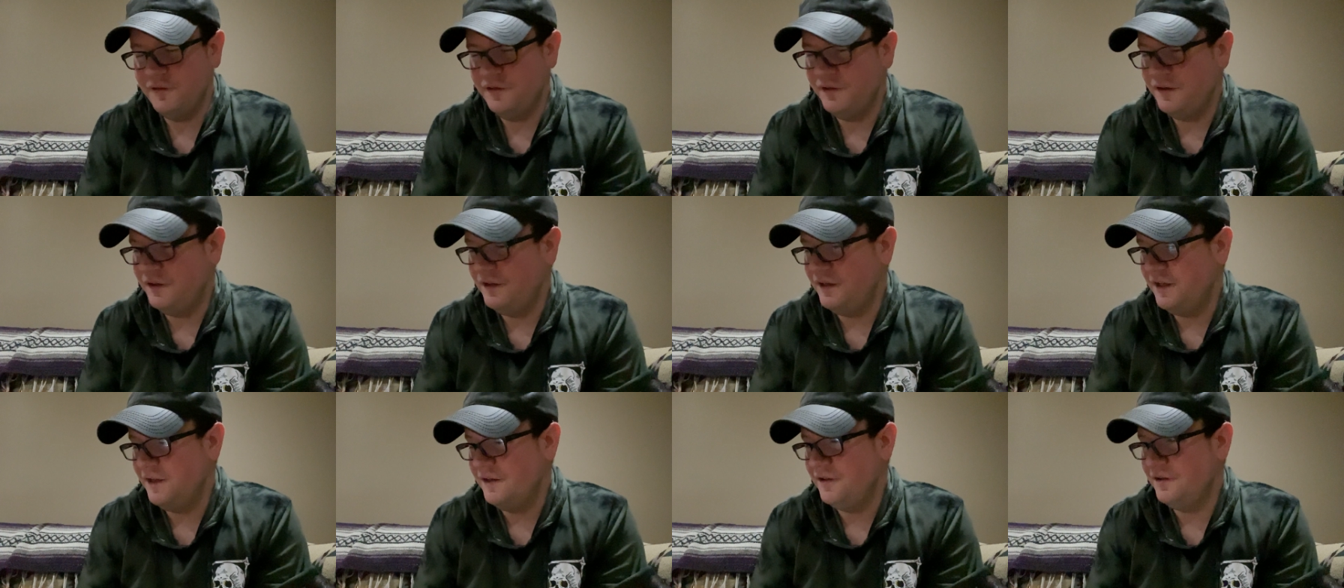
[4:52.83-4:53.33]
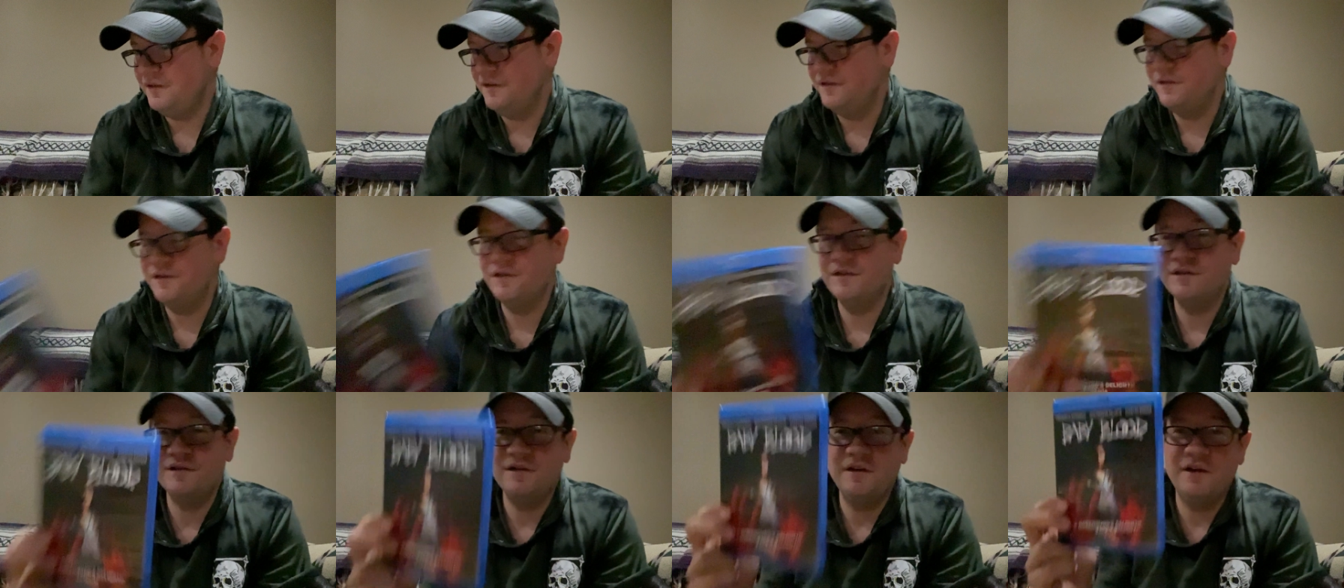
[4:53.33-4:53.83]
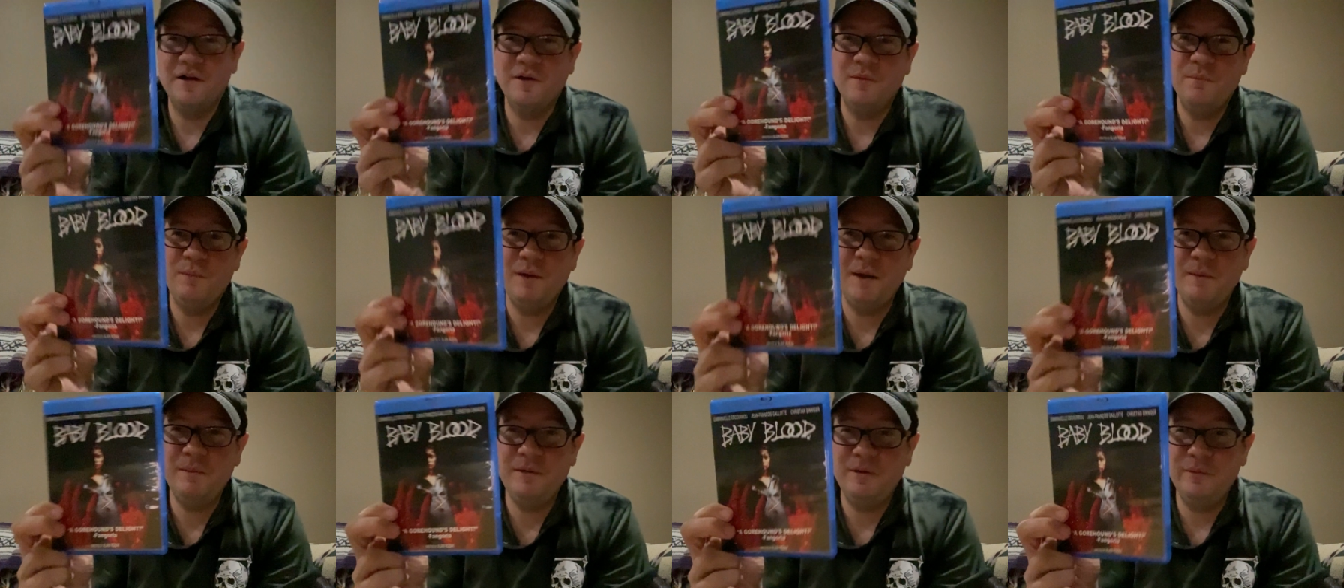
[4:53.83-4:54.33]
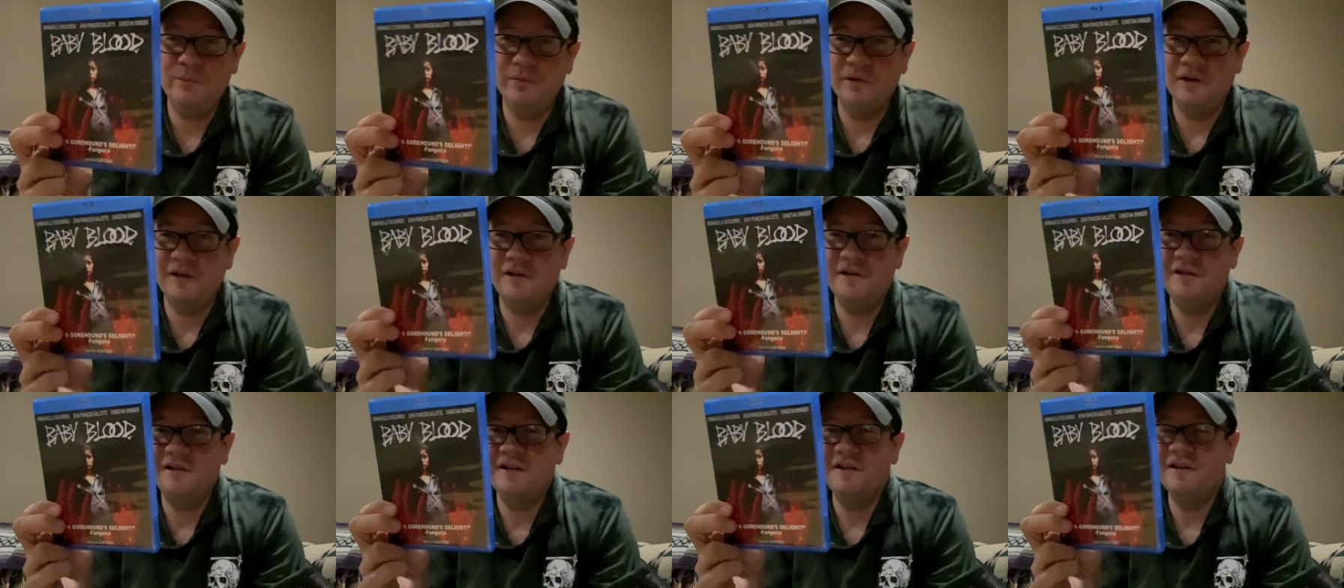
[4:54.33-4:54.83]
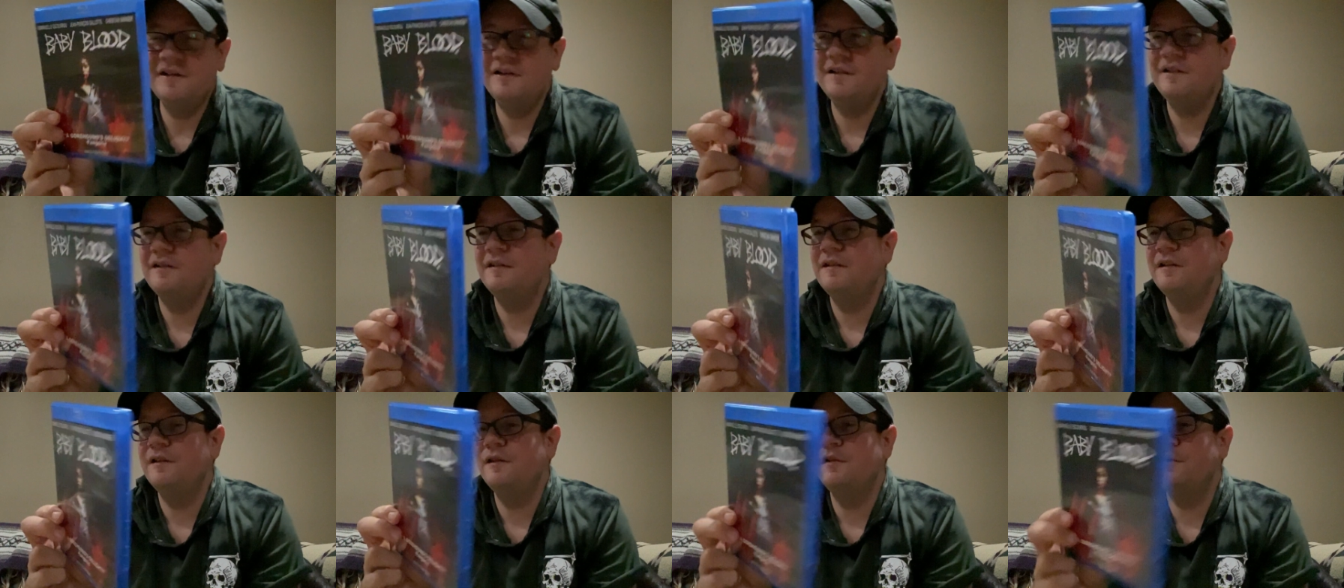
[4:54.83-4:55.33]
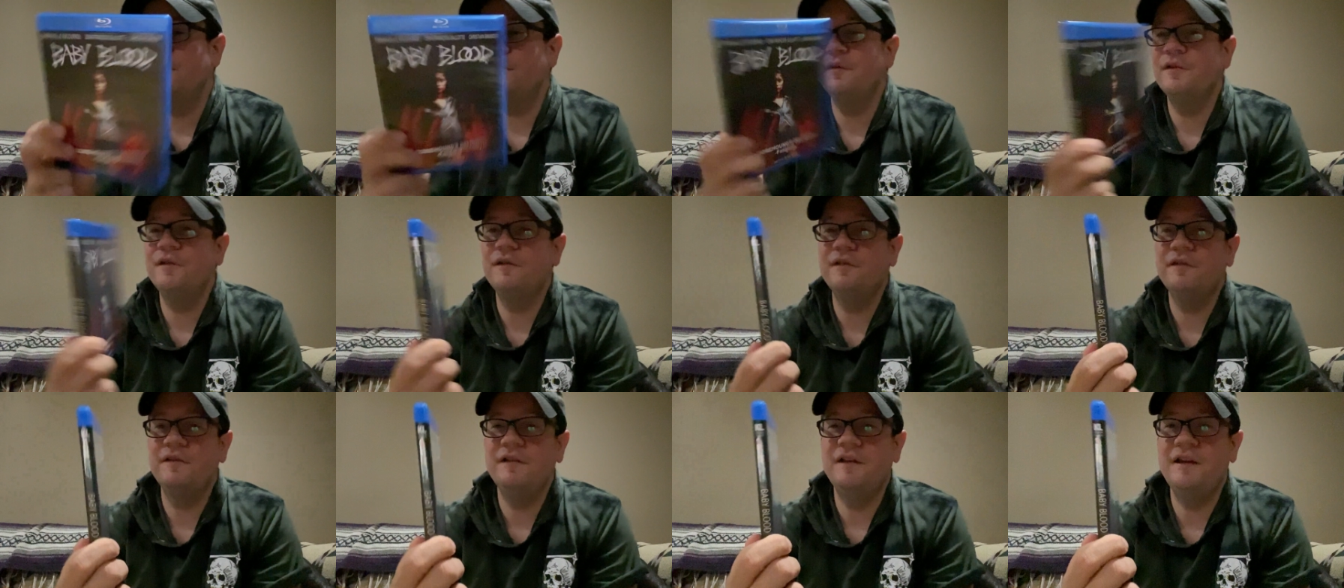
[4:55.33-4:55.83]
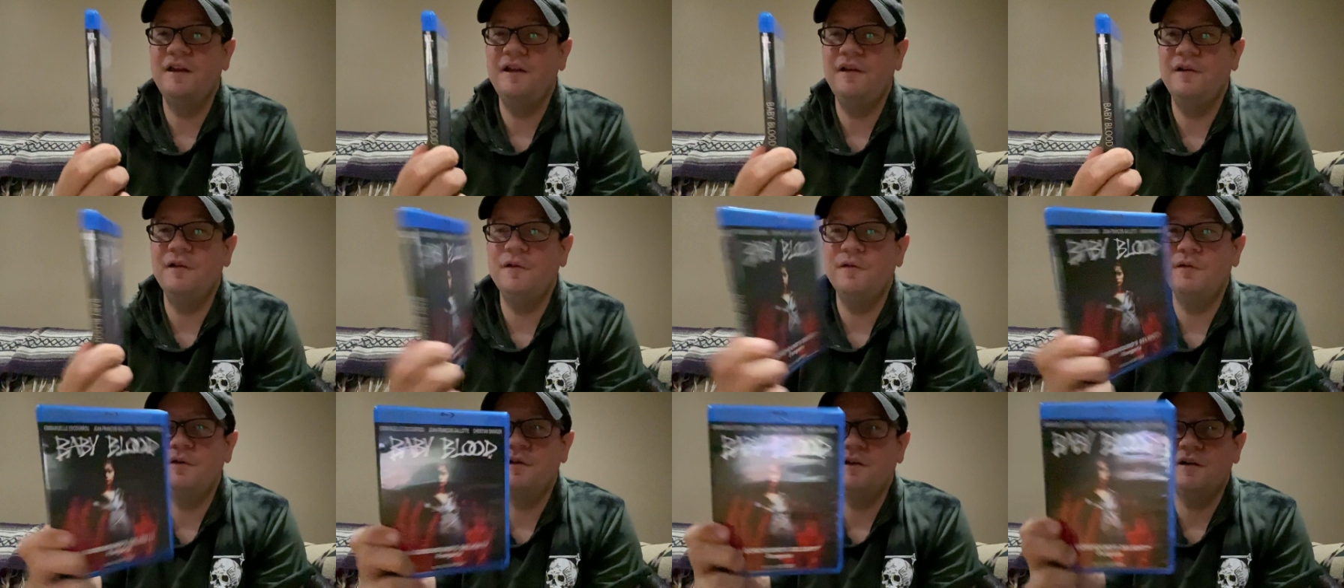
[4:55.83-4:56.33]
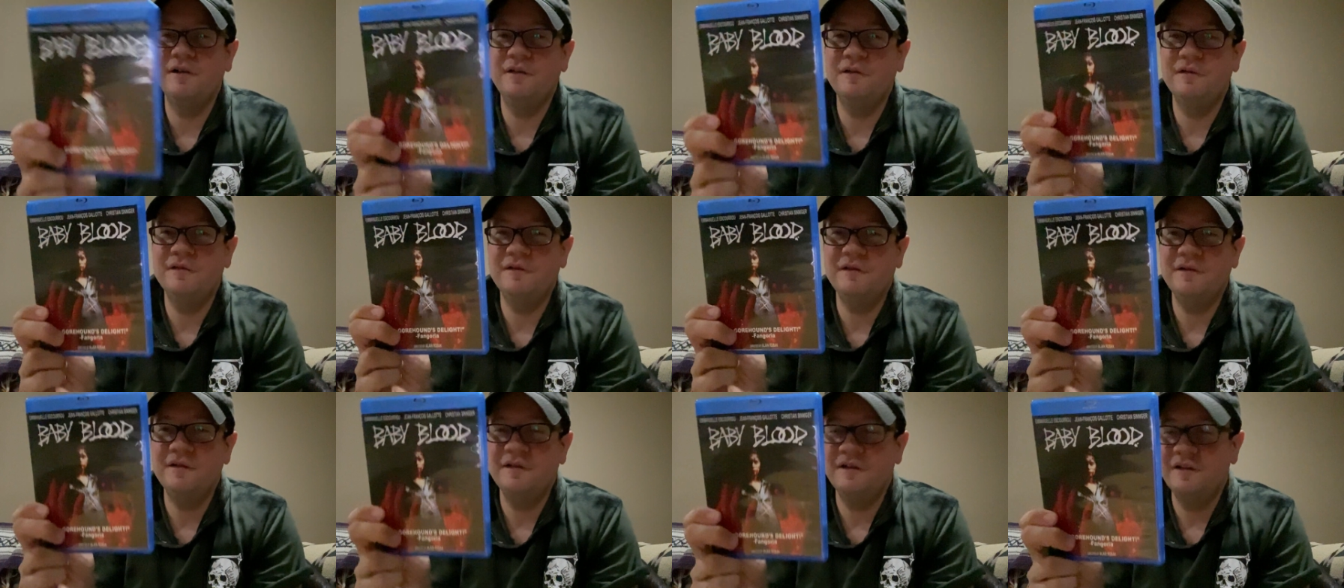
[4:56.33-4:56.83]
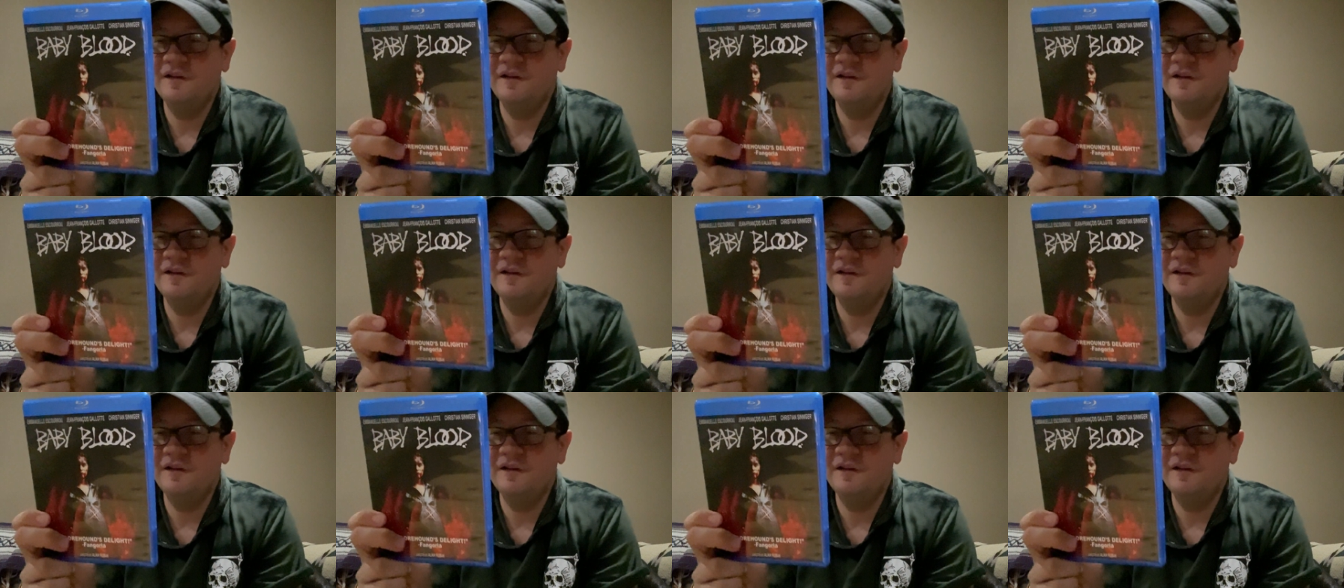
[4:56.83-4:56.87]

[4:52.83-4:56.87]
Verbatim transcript: And that is uh, Baby Blood, another Kino title.